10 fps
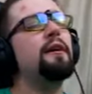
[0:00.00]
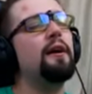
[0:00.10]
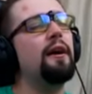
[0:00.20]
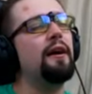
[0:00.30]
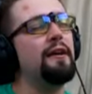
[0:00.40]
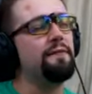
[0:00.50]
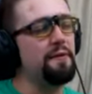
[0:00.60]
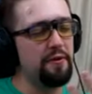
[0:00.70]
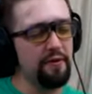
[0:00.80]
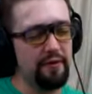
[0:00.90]
If
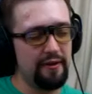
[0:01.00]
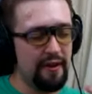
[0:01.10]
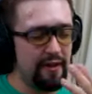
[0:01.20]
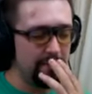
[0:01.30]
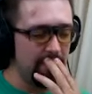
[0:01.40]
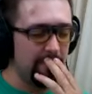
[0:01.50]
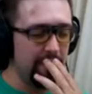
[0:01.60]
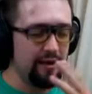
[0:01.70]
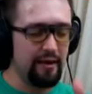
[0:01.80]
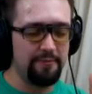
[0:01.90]
you could like
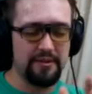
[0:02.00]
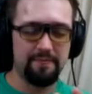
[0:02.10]
maybe help